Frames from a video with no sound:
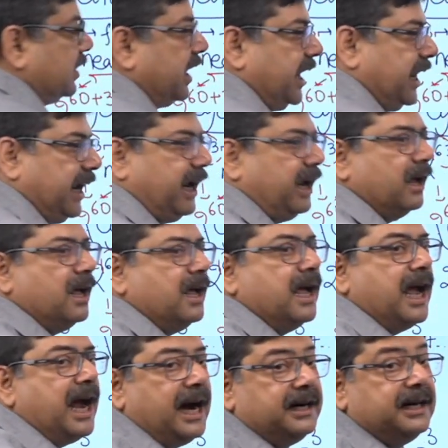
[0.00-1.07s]
3
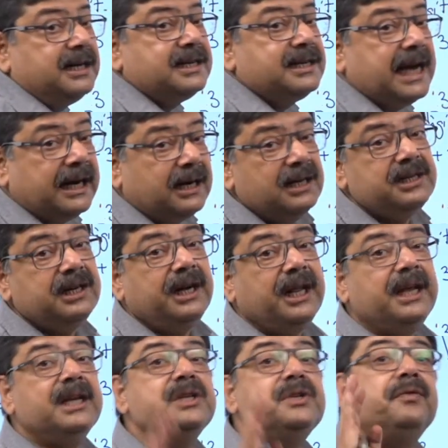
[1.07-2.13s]
and its
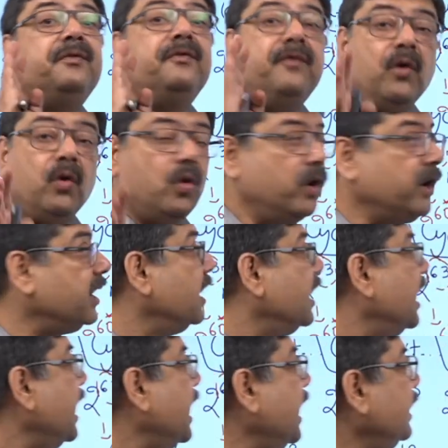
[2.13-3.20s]
cyclicity is 4,
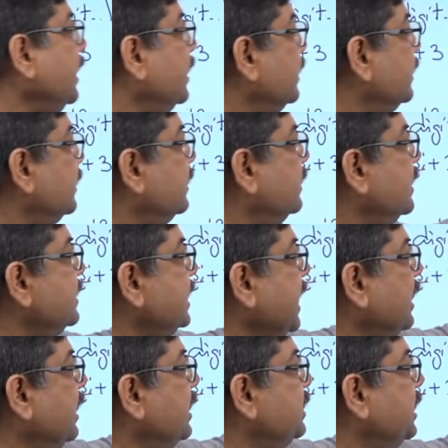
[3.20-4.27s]
and the
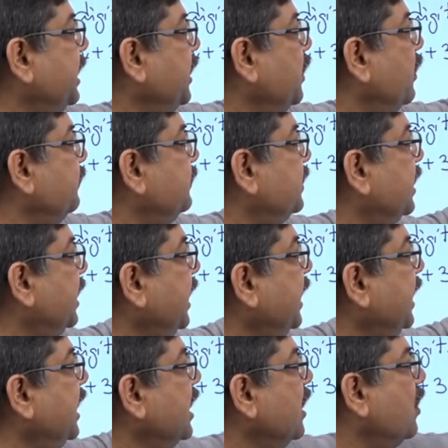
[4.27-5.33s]
cyclicity of
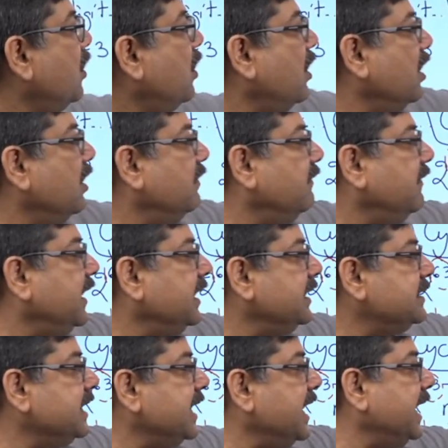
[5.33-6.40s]
3
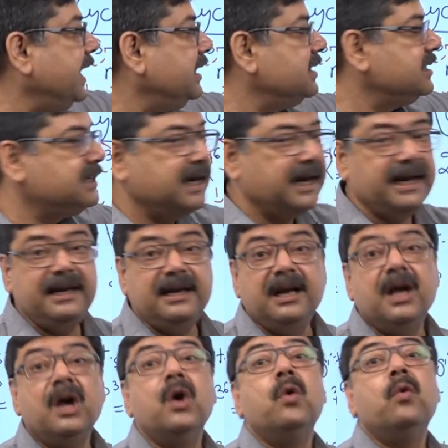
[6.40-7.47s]
always ends in
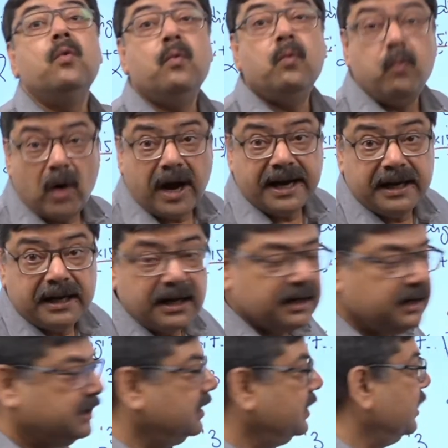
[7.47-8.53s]
1.
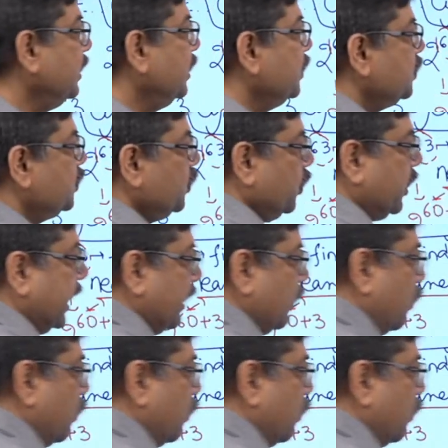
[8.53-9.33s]
So you get a